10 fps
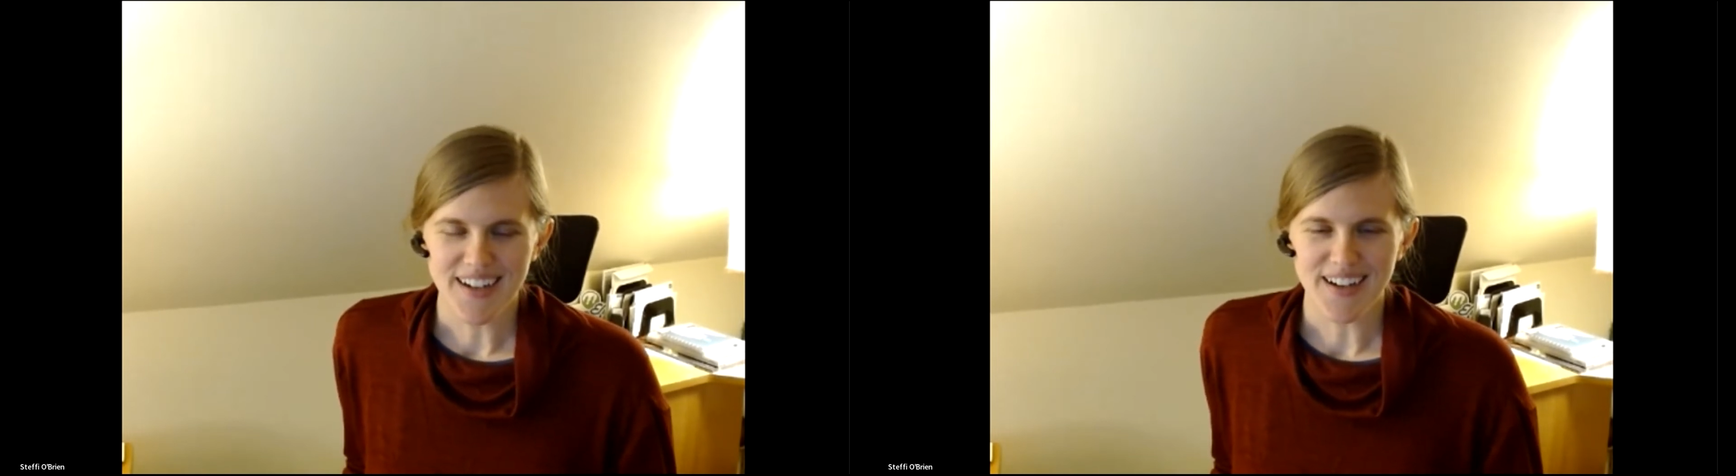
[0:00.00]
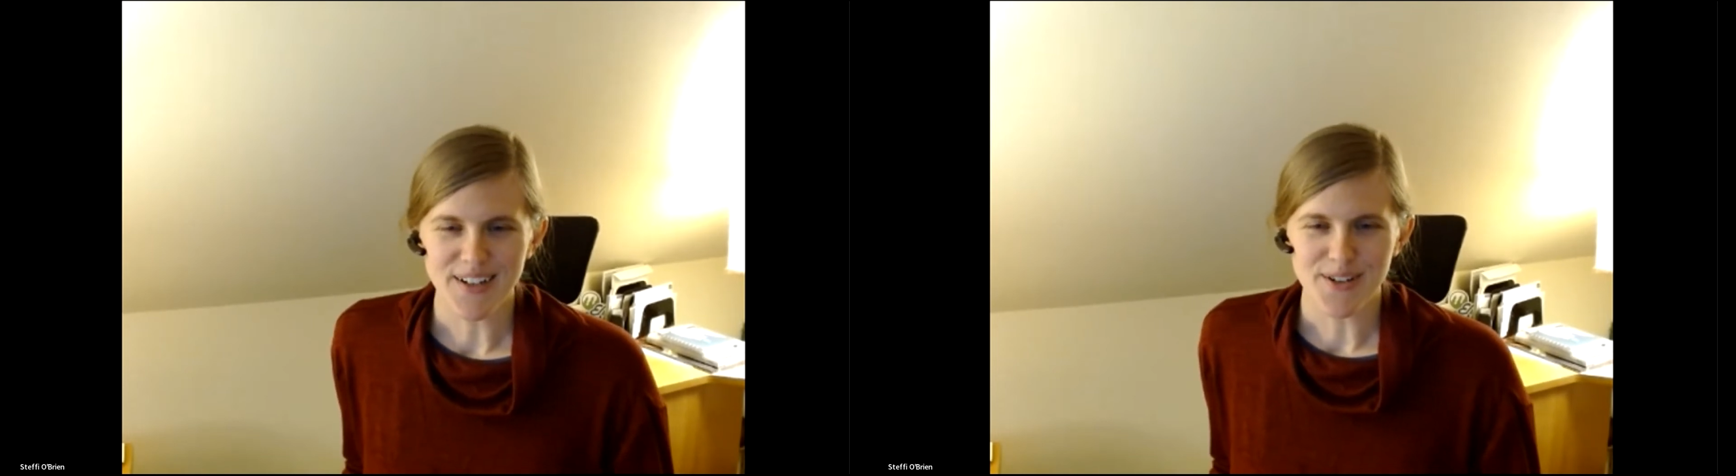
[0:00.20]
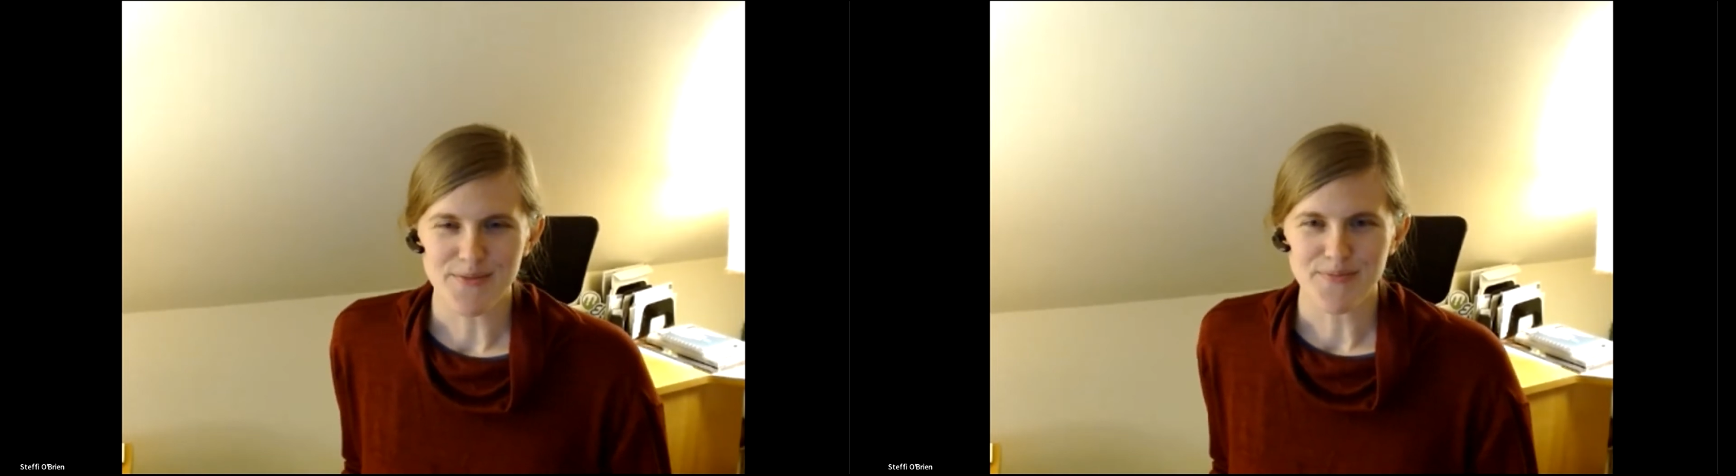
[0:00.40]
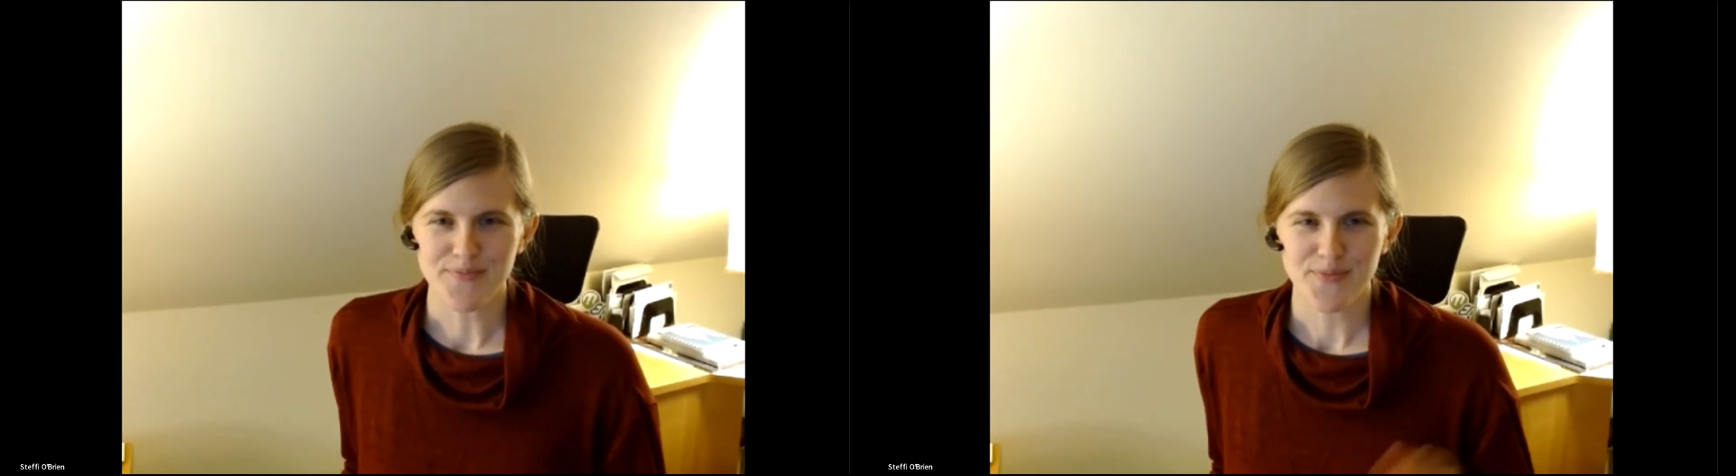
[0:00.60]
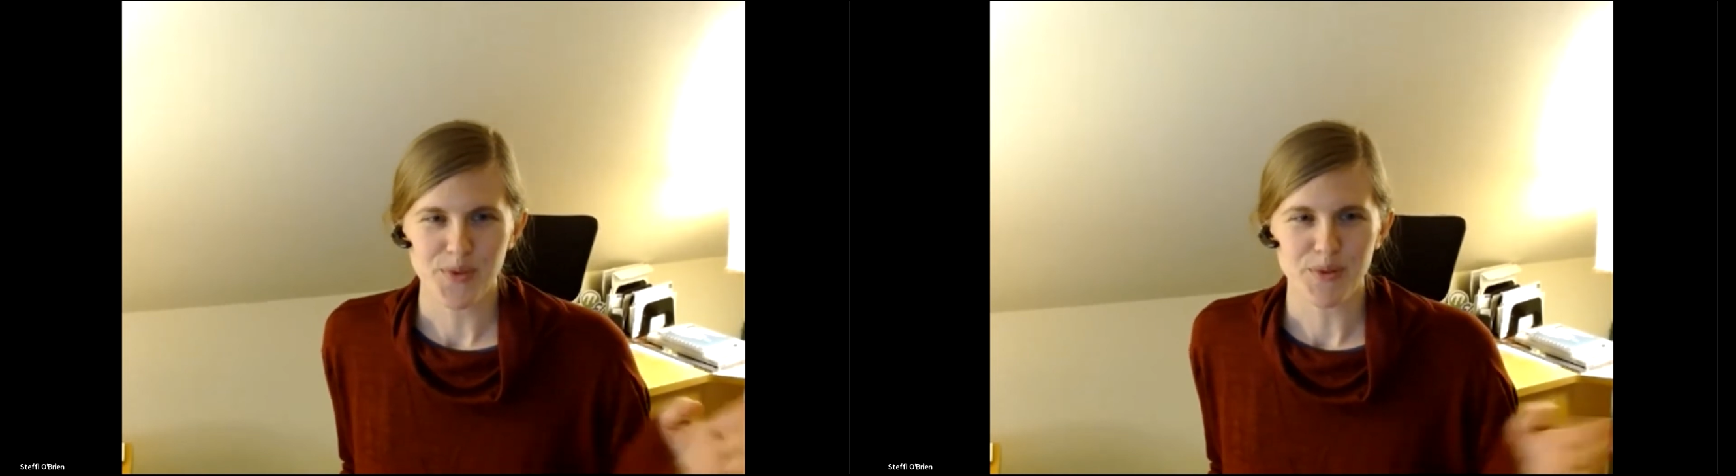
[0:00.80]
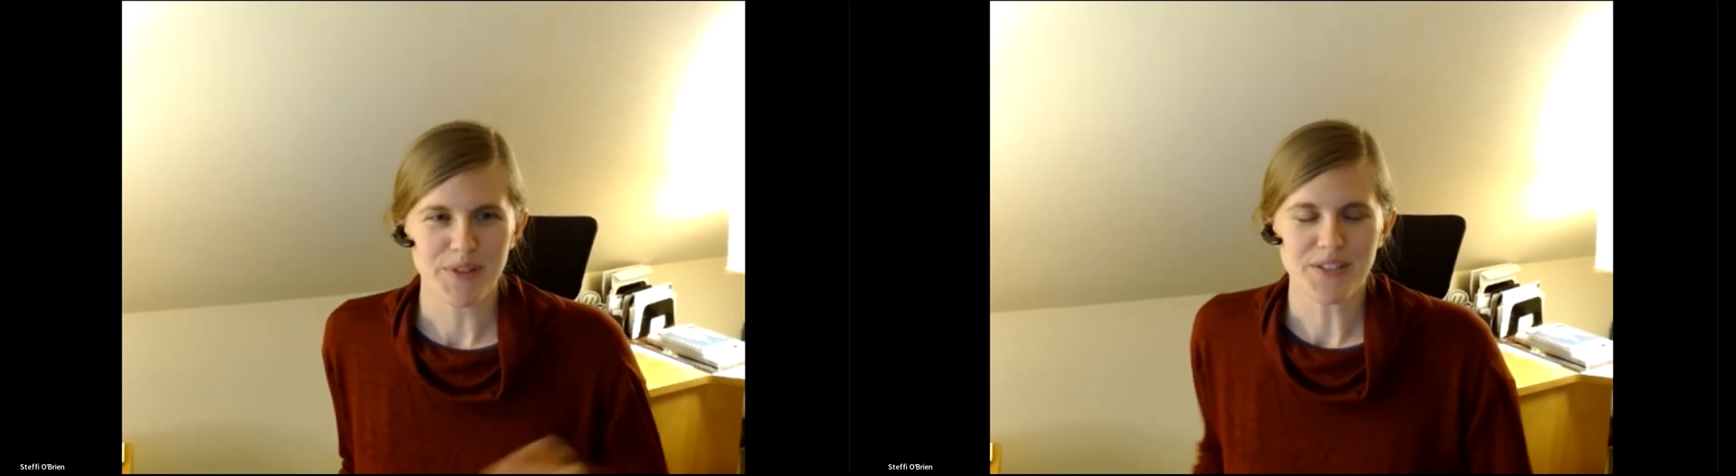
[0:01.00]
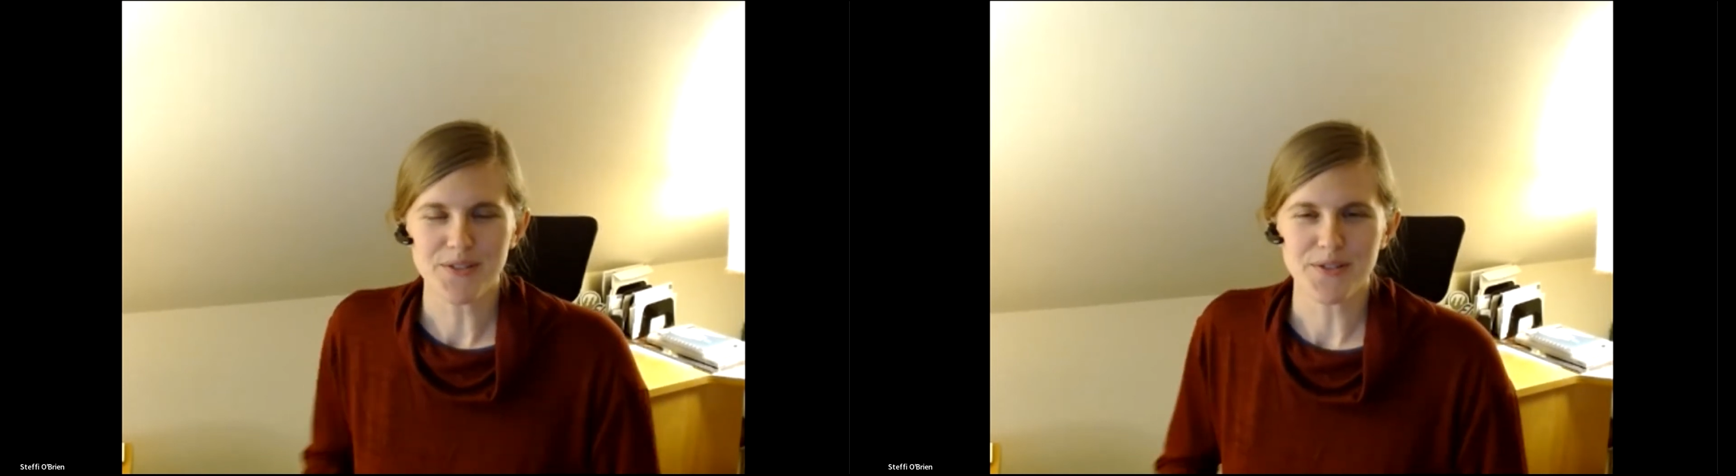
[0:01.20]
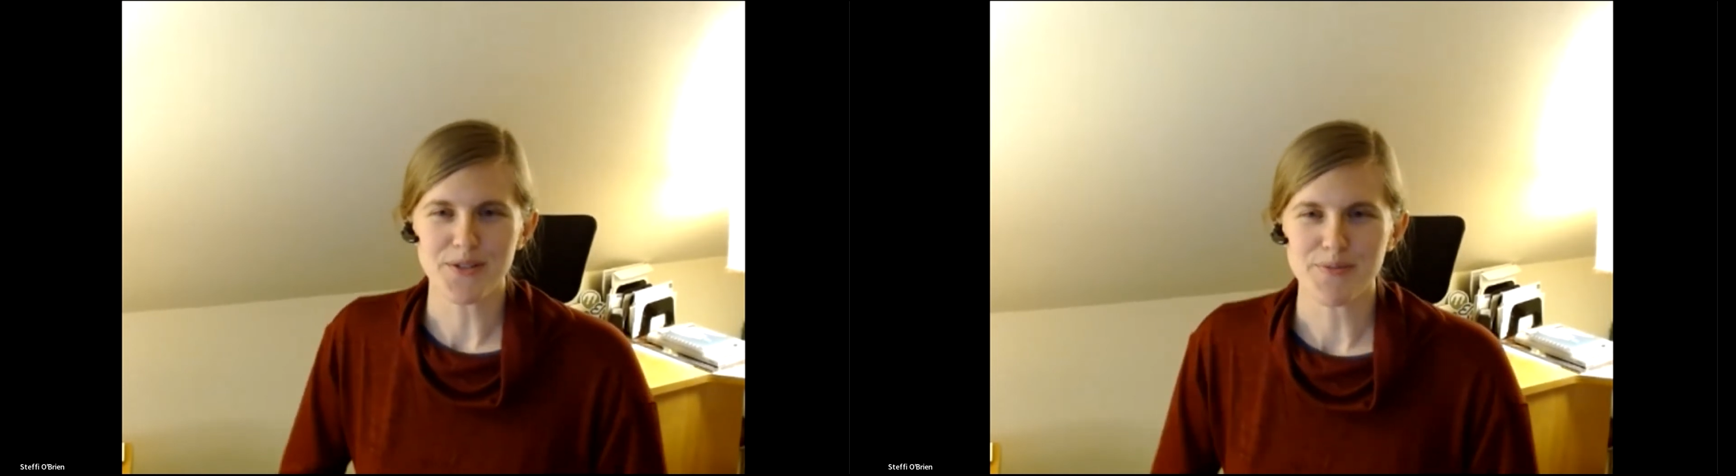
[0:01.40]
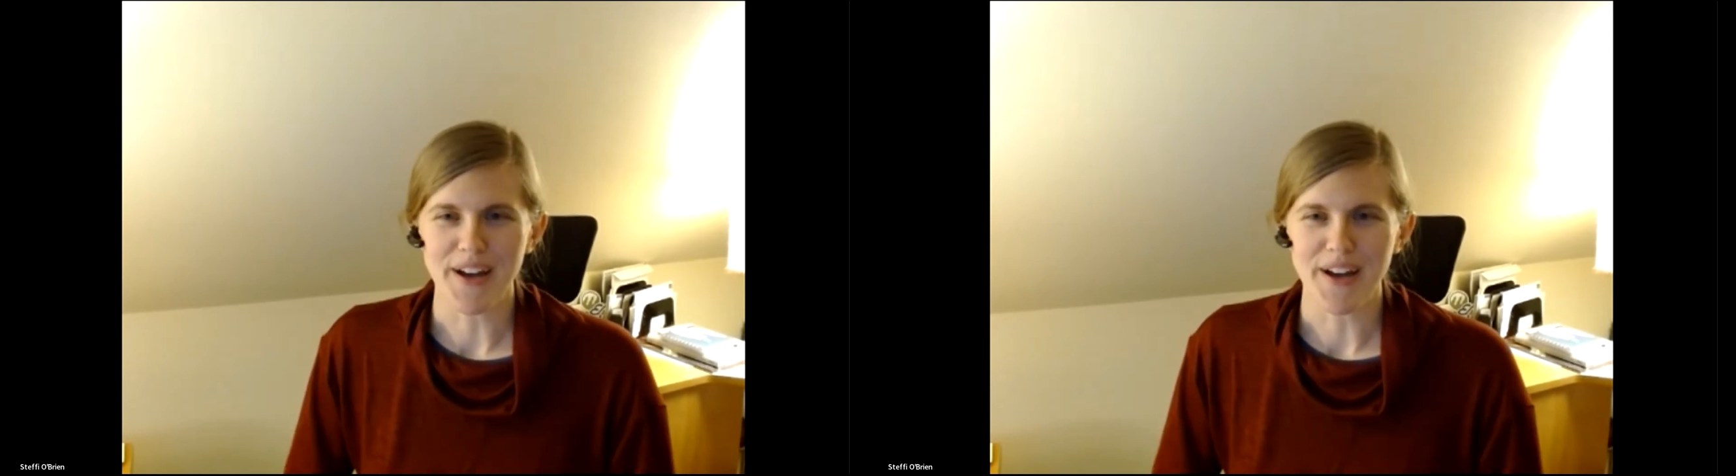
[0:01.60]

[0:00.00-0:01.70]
will be introduced